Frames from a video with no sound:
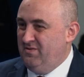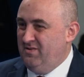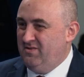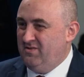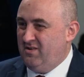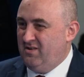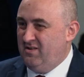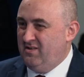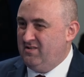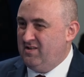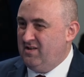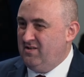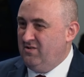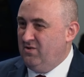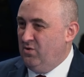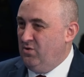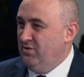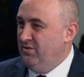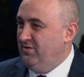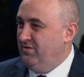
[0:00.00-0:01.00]
It's kind of like that
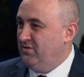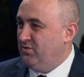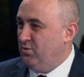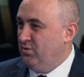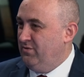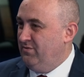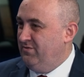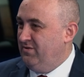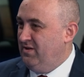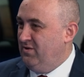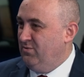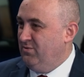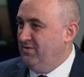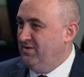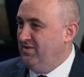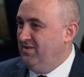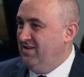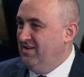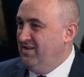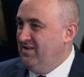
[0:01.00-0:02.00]
Dolan sort of thing where they